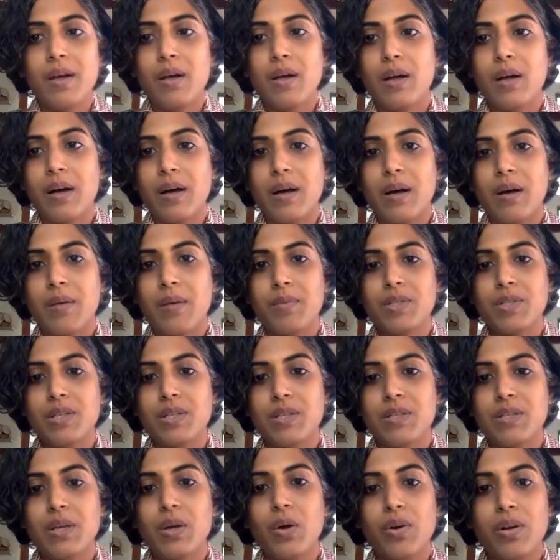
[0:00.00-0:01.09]
um, which
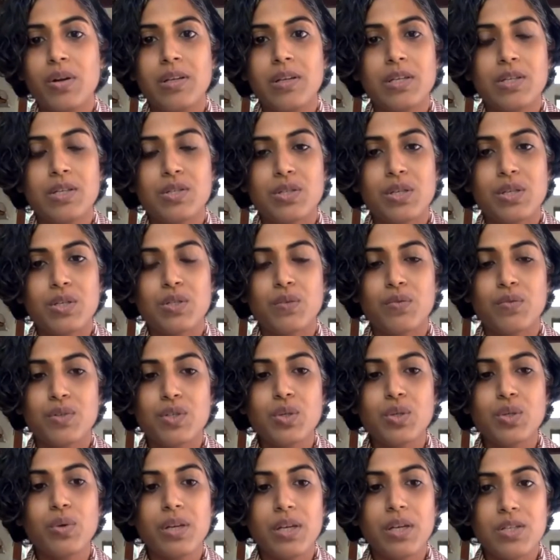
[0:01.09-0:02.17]
is the oral histories of
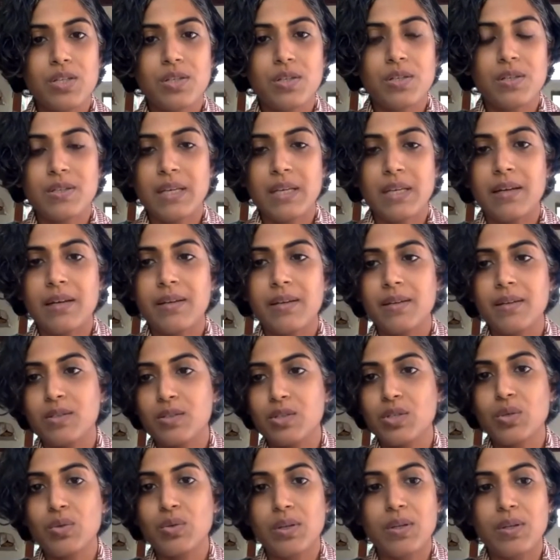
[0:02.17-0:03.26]
two indigenous elders
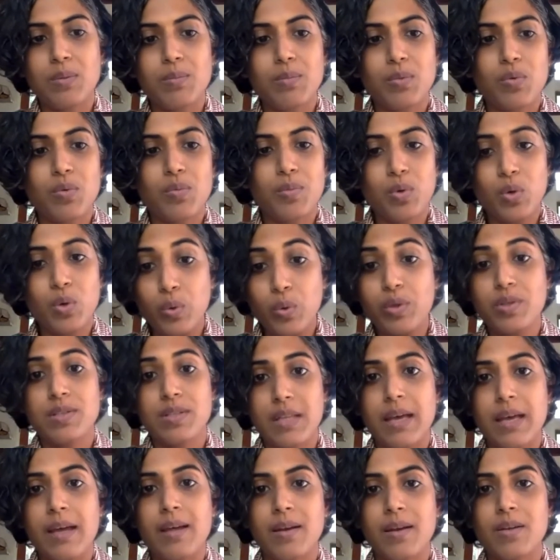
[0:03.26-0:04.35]
during the movement who were
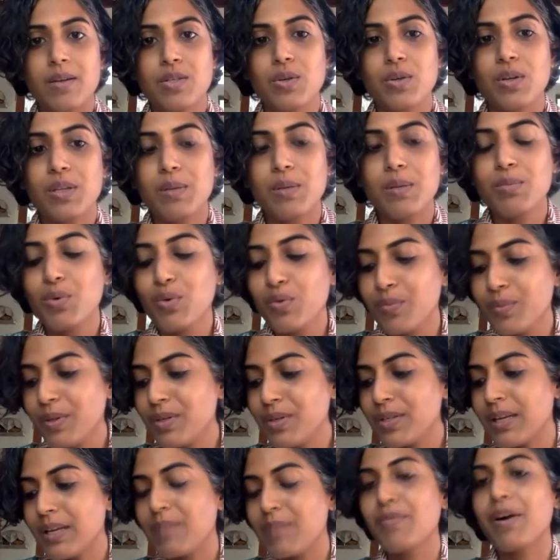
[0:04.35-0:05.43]
there during the
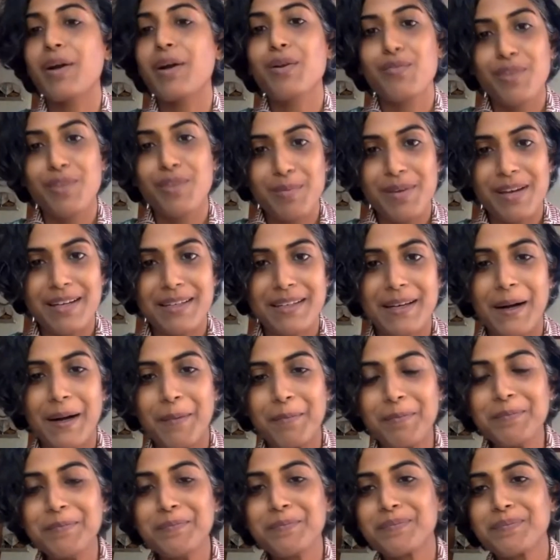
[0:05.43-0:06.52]
movement and one of them had
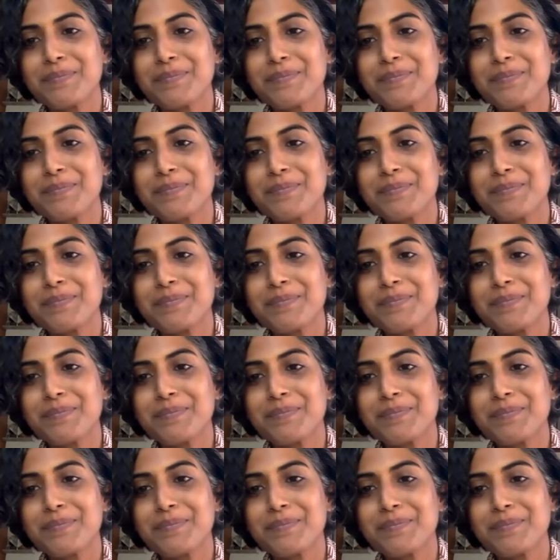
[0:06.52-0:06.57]
come